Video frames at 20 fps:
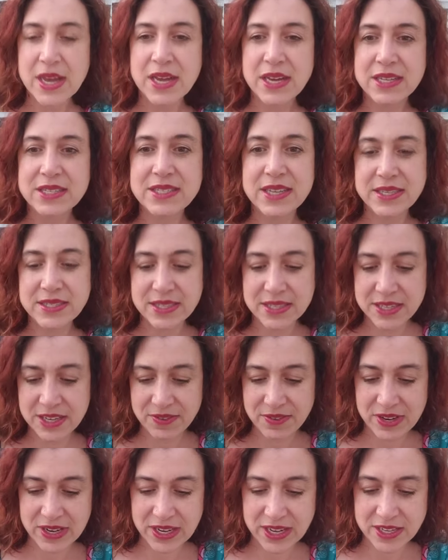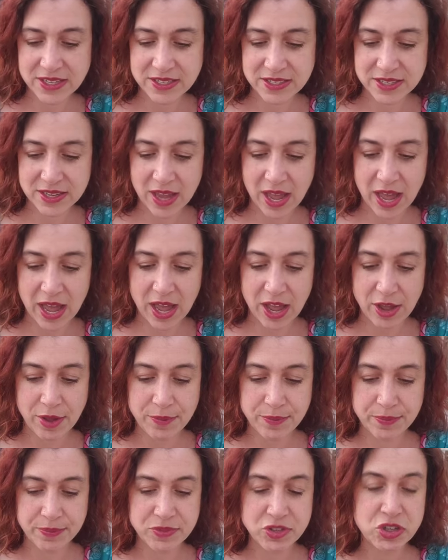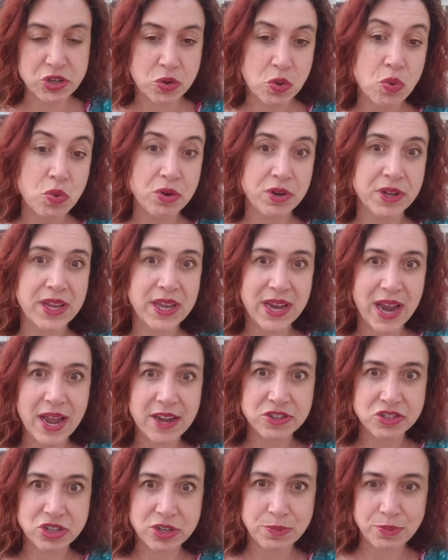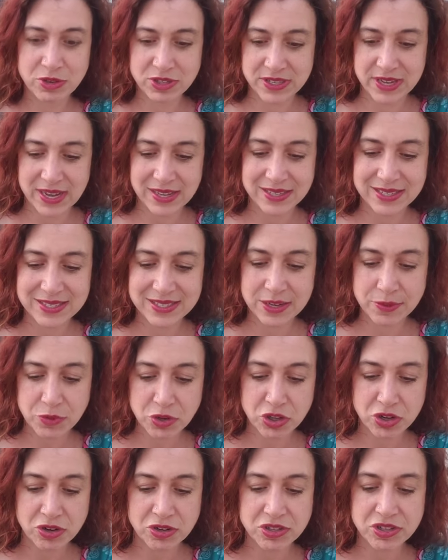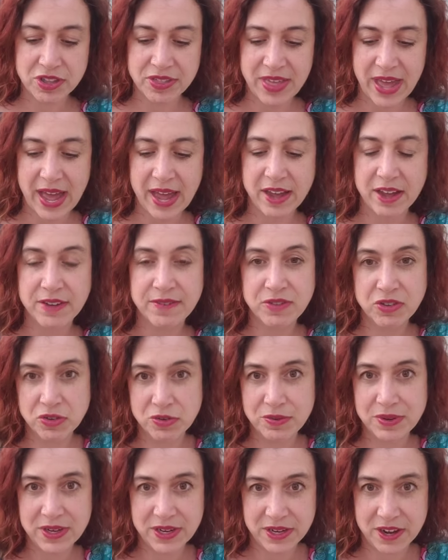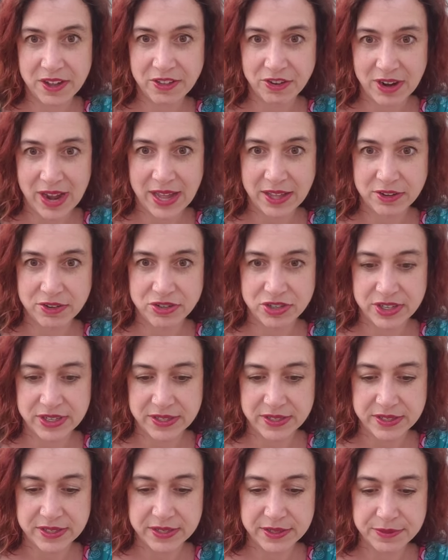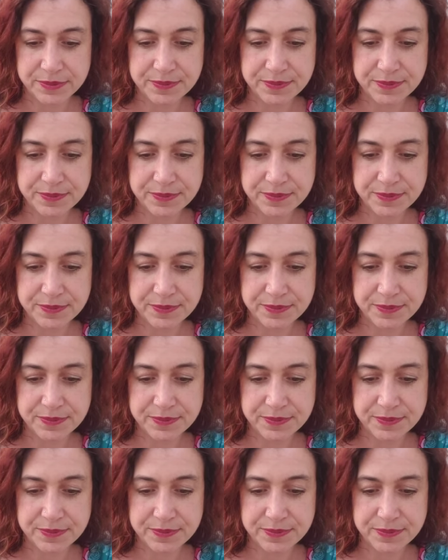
Sensitivities to corn can actually present similar to that of gluten and other allergens.